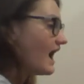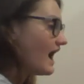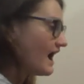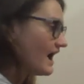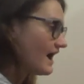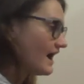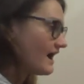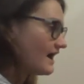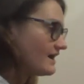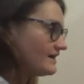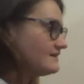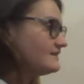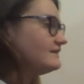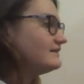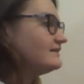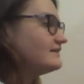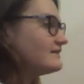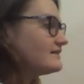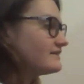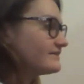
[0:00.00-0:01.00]
I
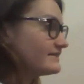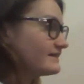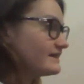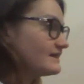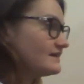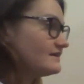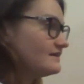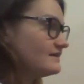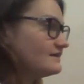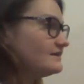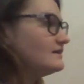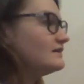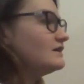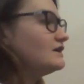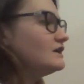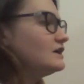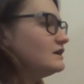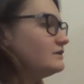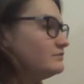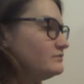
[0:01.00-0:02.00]
think
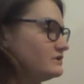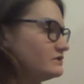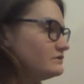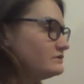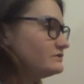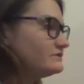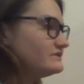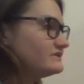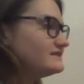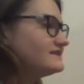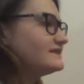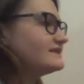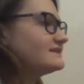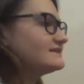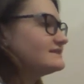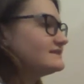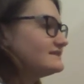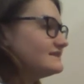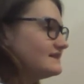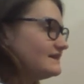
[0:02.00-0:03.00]

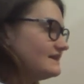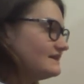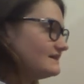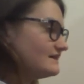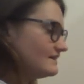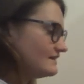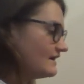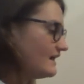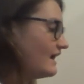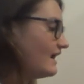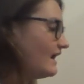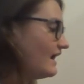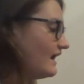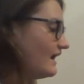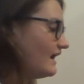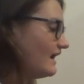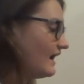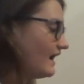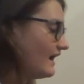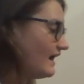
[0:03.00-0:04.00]
music's neat.
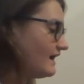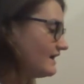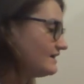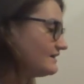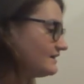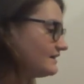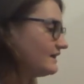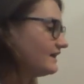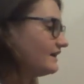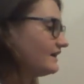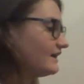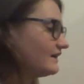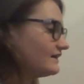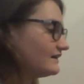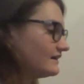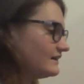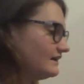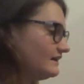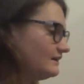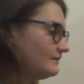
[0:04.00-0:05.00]
I can
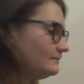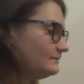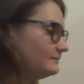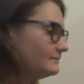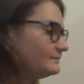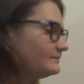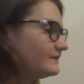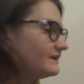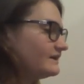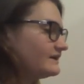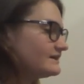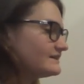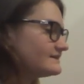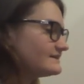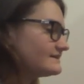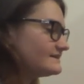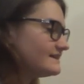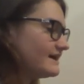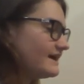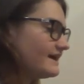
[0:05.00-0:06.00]
keep a
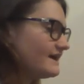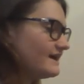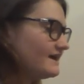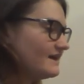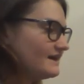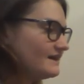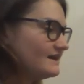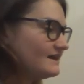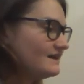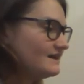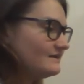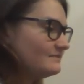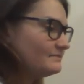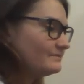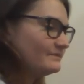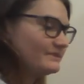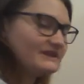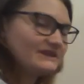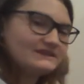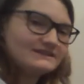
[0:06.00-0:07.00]
steady
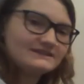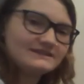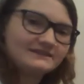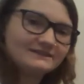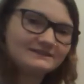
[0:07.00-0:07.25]
beat.